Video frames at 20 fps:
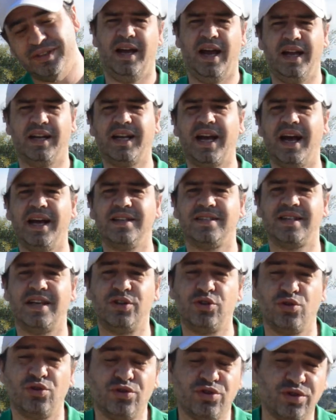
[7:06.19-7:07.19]
And guys,
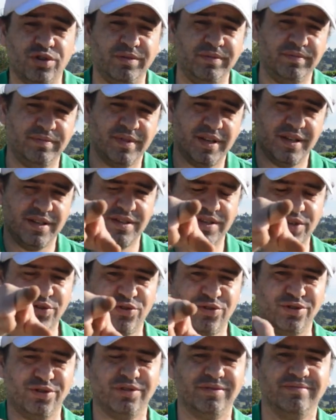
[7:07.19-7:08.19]
as usual, see you
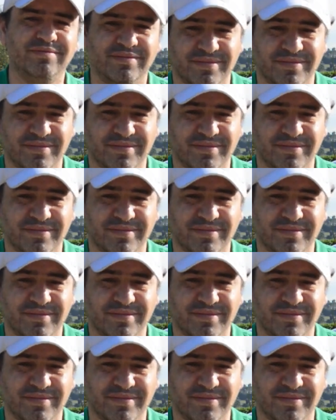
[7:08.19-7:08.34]
soon,